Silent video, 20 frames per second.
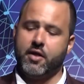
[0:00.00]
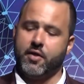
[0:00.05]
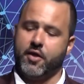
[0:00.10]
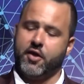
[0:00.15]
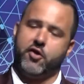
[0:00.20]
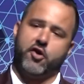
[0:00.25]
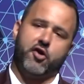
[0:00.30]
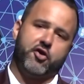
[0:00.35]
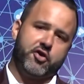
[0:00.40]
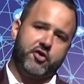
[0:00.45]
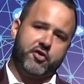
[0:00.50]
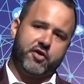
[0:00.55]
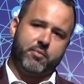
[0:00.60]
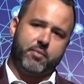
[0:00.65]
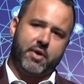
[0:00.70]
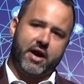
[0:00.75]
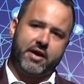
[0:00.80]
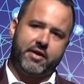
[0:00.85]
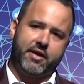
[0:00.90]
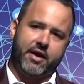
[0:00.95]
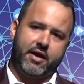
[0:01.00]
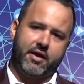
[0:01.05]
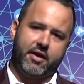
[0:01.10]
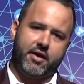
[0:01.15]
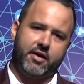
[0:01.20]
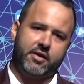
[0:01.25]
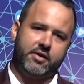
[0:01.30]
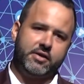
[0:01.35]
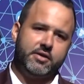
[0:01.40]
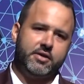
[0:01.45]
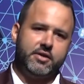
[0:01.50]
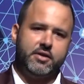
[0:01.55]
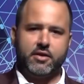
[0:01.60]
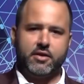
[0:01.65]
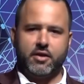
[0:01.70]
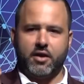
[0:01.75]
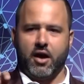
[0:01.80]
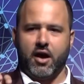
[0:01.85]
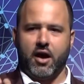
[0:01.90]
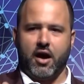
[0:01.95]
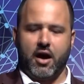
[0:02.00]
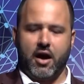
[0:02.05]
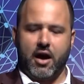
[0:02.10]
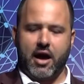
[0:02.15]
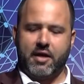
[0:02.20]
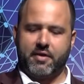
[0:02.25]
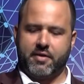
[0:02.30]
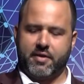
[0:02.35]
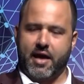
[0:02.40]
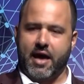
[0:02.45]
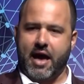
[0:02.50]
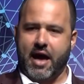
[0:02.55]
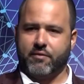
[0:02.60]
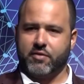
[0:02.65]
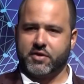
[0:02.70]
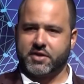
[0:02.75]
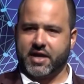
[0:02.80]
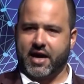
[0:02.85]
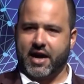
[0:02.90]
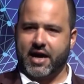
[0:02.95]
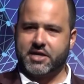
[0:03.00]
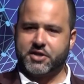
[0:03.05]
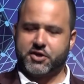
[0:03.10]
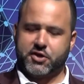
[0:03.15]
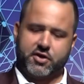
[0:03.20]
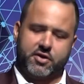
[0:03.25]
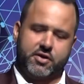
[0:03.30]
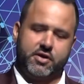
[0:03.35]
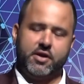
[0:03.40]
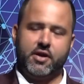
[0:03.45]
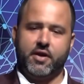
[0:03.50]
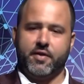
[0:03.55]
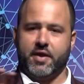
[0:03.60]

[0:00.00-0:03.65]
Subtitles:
then they're using my data as the advertiser,